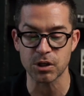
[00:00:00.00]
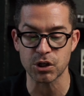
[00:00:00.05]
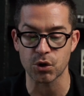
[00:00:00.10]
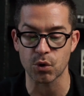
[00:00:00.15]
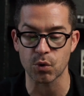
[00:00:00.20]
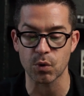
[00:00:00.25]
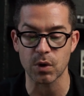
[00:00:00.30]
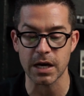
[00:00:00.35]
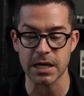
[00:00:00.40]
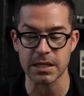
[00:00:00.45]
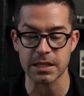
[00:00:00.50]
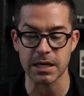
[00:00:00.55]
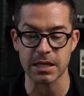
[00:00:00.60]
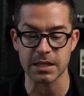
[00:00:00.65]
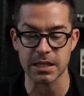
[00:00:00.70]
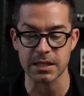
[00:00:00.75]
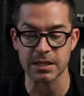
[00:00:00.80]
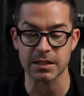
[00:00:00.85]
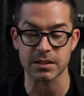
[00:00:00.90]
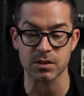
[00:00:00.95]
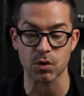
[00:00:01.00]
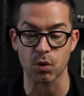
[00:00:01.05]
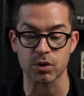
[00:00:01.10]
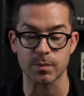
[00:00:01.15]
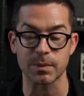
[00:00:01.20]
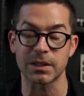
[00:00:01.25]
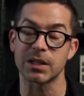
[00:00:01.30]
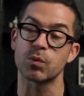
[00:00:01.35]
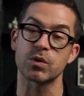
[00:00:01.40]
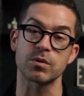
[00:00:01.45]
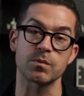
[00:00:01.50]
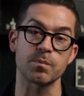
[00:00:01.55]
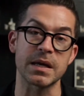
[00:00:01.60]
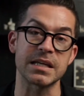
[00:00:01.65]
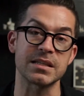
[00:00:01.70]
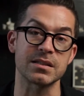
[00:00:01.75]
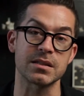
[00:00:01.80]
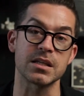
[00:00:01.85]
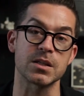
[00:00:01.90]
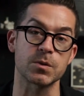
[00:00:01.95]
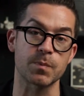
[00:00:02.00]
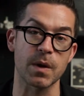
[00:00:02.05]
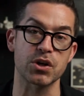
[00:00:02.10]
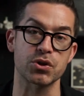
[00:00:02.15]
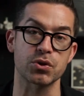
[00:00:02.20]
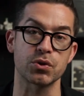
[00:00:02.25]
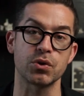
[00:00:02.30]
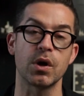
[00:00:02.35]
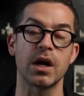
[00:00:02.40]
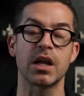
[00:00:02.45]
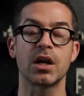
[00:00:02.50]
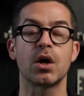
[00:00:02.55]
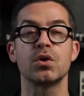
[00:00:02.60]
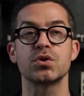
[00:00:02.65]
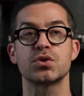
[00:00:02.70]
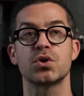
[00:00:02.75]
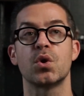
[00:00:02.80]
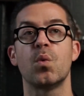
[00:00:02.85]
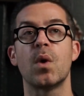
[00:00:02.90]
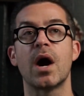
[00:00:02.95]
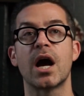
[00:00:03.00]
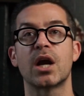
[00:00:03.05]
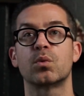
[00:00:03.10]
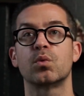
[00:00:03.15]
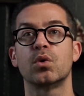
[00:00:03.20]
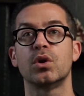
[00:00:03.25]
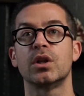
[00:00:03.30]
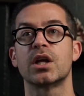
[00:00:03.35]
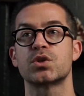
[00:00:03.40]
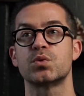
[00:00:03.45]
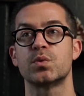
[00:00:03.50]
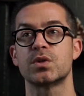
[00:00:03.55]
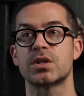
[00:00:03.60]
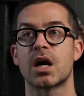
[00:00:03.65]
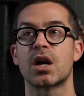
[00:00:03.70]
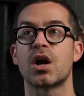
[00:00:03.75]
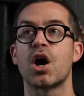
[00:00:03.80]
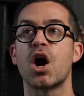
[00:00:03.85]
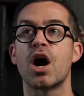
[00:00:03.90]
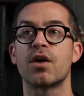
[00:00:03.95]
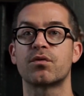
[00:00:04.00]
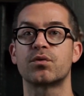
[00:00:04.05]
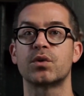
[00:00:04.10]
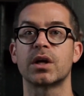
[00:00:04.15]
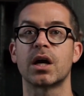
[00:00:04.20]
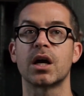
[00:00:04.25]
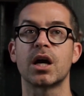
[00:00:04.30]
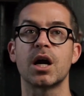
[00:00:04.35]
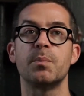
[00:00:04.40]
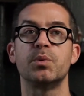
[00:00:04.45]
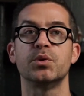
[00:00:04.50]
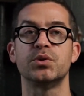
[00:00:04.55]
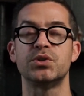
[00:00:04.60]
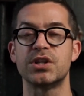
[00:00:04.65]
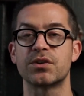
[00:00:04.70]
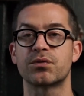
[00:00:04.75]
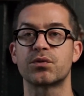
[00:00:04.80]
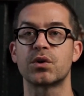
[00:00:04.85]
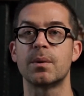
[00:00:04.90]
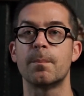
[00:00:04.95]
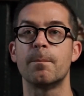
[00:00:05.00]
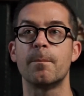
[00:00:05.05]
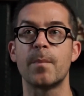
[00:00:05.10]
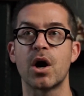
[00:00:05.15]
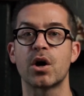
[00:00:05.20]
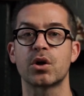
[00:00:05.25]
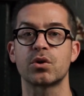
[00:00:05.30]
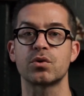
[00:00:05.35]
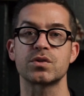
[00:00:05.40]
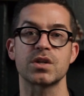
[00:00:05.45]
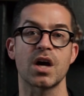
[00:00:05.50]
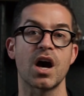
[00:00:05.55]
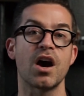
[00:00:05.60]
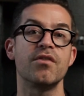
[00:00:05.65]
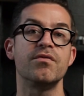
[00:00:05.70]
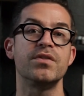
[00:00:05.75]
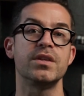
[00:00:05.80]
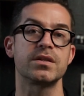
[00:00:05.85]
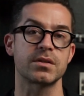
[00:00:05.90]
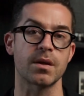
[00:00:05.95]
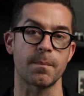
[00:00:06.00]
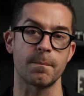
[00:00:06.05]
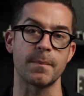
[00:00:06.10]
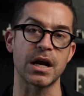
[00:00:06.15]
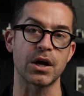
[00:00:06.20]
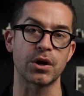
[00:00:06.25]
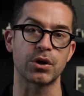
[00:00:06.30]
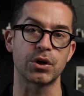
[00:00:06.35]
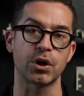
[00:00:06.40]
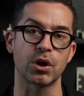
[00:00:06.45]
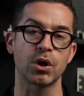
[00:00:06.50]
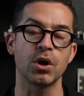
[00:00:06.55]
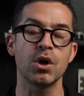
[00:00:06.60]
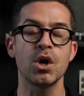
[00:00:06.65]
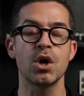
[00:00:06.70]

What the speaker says: You know, I think that's ultimately what makes these special, and also why Rolex was kind of offering a couple different models of the Submariner,